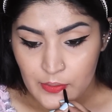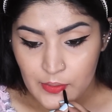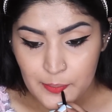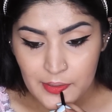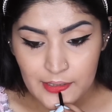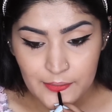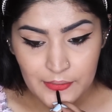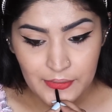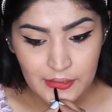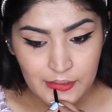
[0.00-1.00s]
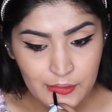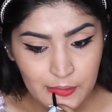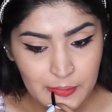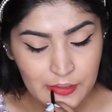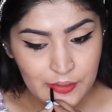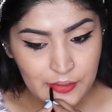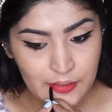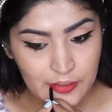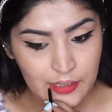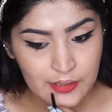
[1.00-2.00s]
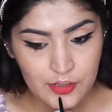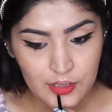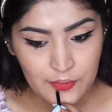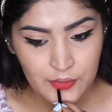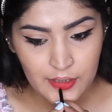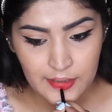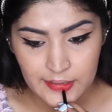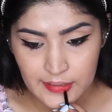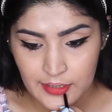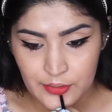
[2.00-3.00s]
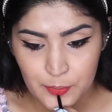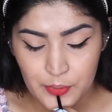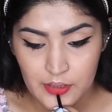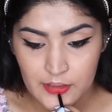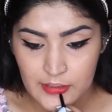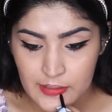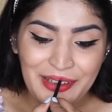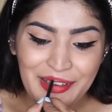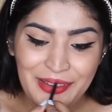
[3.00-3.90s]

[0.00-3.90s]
Oh, and by the way, if I did not mention, these retail for 99 rupees.